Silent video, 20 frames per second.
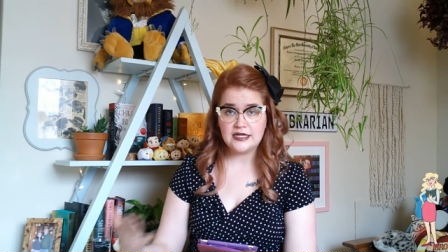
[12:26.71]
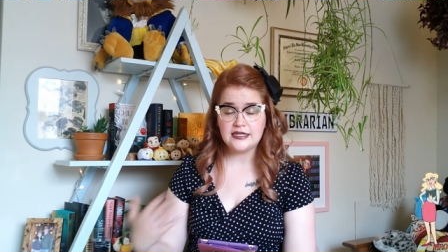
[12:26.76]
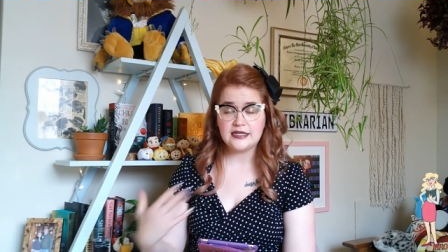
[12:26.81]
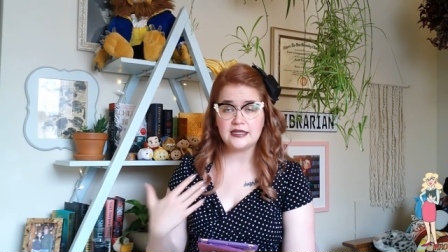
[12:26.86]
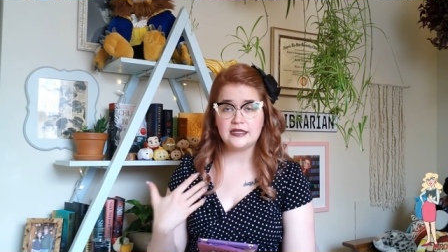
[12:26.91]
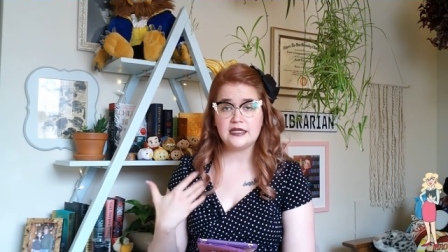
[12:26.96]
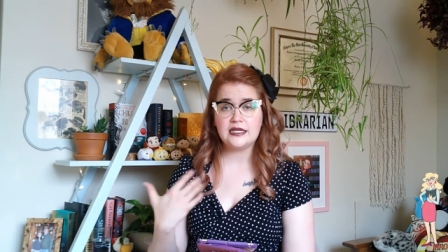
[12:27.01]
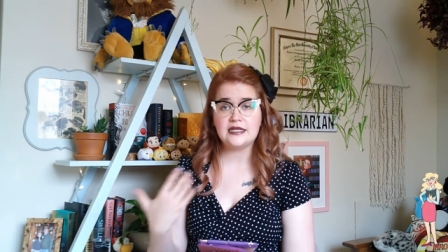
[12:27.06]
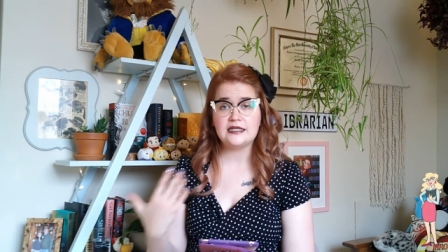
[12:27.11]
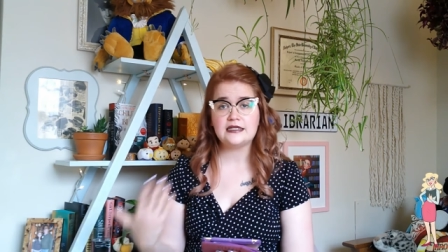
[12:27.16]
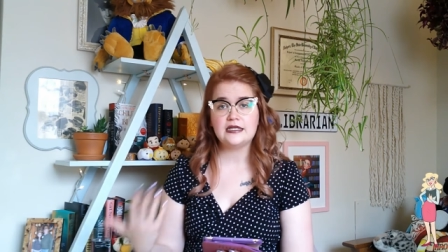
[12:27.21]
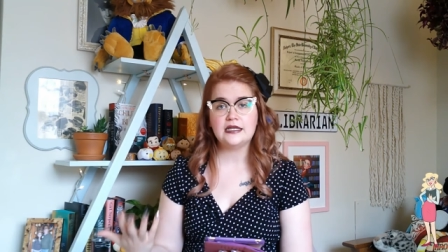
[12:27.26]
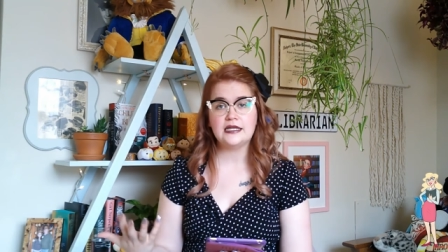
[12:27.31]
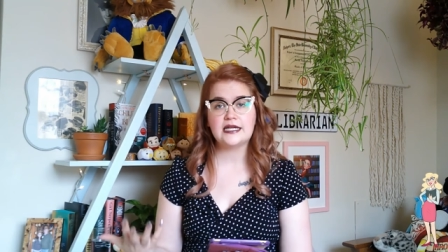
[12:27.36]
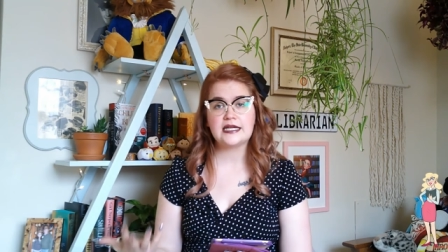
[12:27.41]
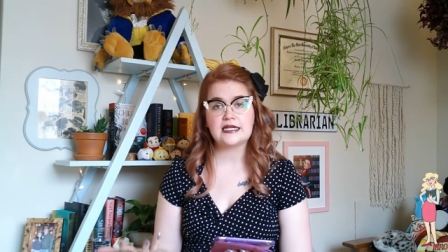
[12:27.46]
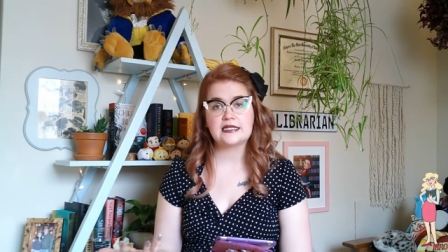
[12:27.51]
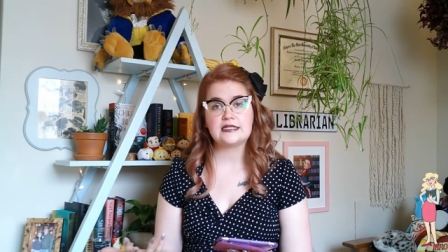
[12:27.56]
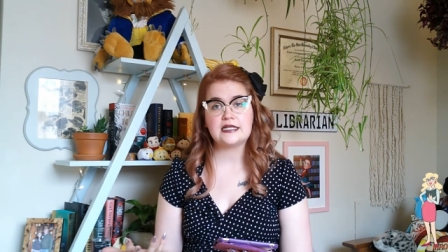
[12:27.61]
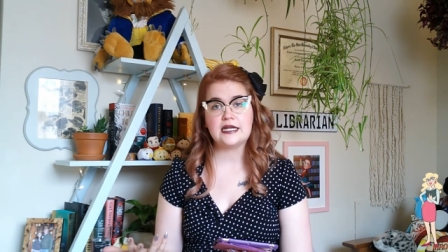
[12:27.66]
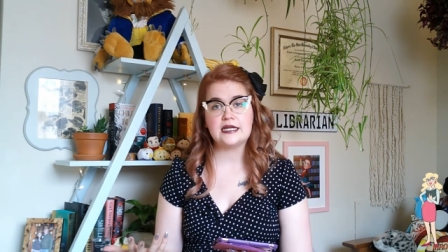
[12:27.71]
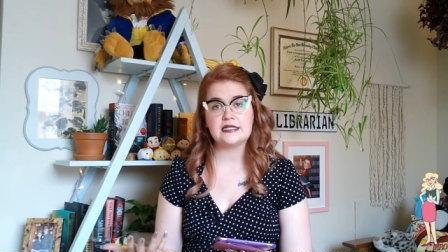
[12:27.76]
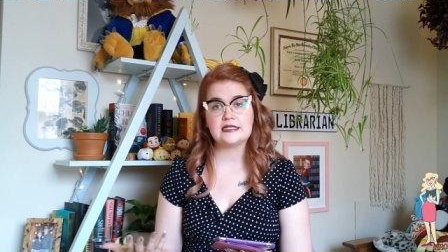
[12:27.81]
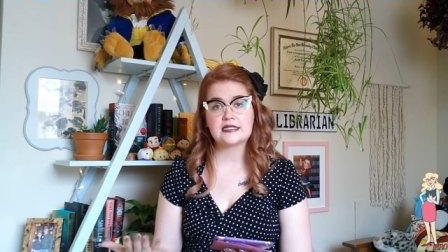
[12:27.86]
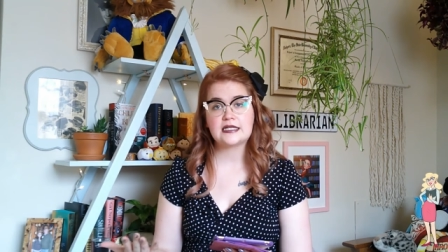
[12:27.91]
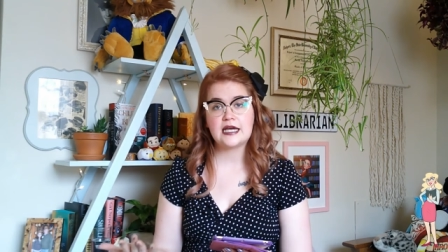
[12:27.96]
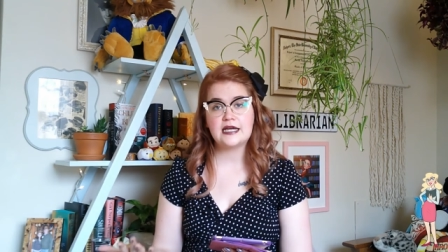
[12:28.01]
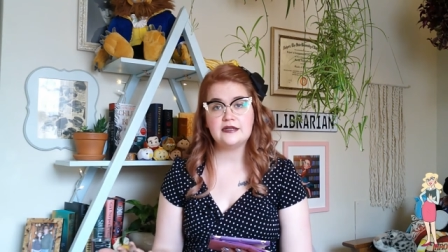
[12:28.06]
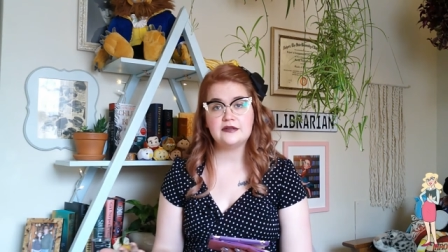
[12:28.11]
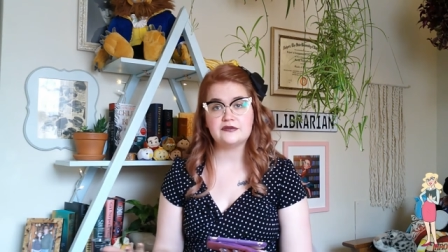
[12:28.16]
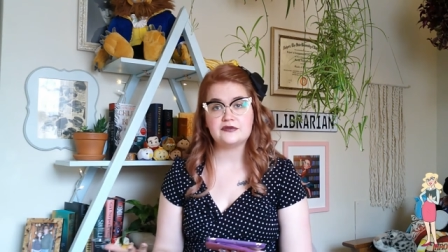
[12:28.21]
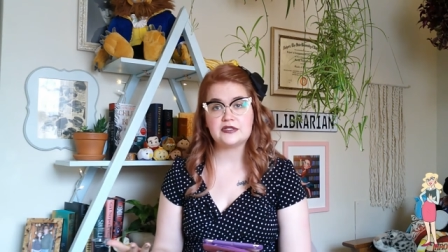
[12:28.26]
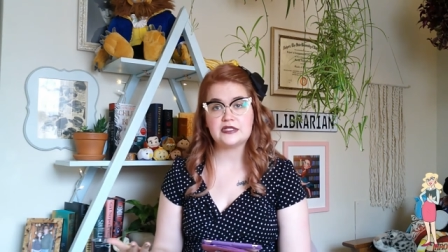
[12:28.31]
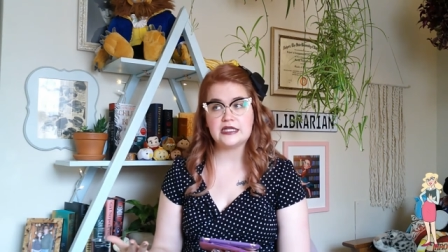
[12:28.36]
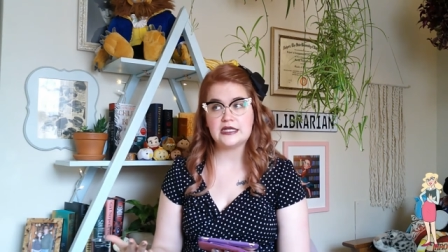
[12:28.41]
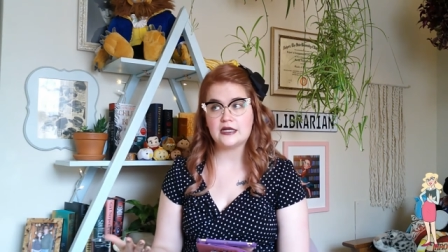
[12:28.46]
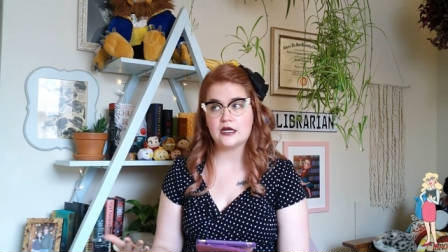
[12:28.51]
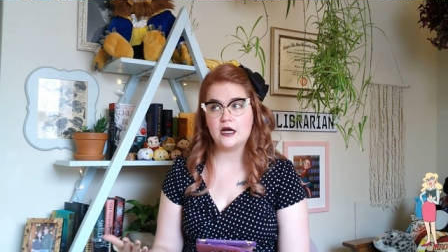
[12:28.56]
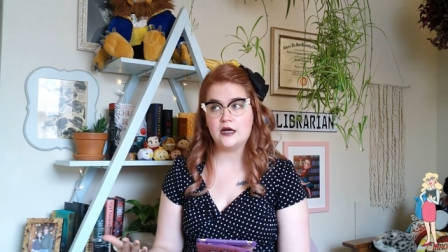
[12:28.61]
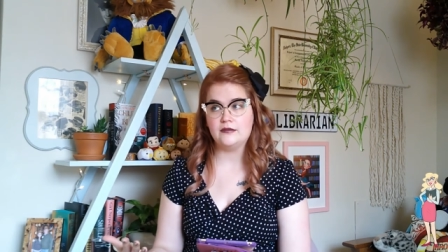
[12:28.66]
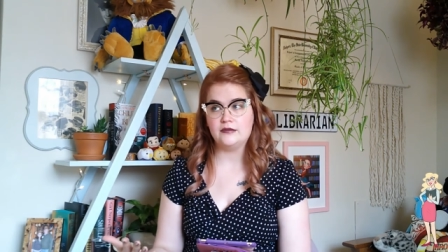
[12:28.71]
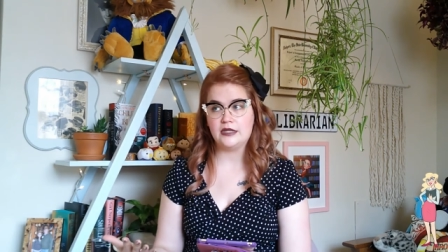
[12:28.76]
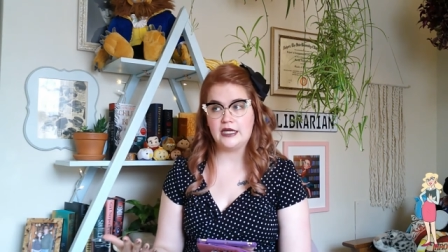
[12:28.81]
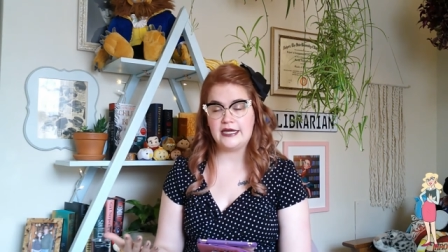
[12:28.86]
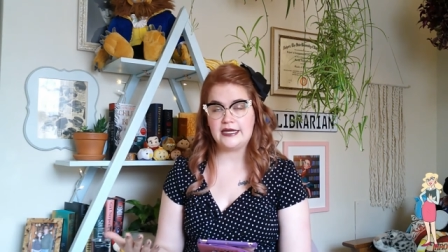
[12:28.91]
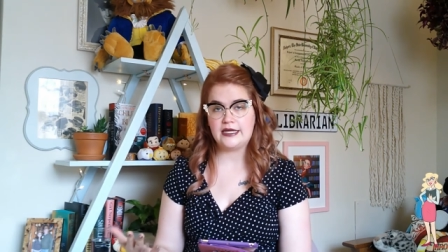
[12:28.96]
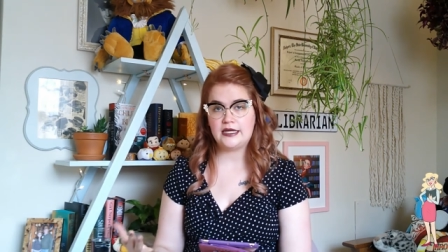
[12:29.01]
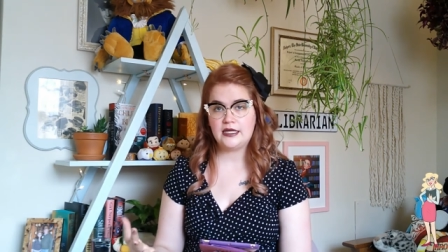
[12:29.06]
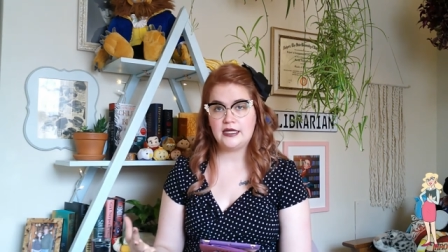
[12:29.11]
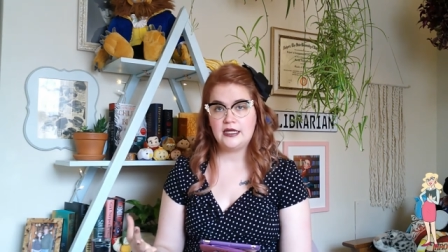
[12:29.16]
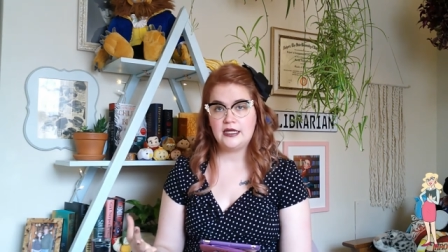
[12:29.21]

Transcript: And it, like I said, it's kind of sitcom-like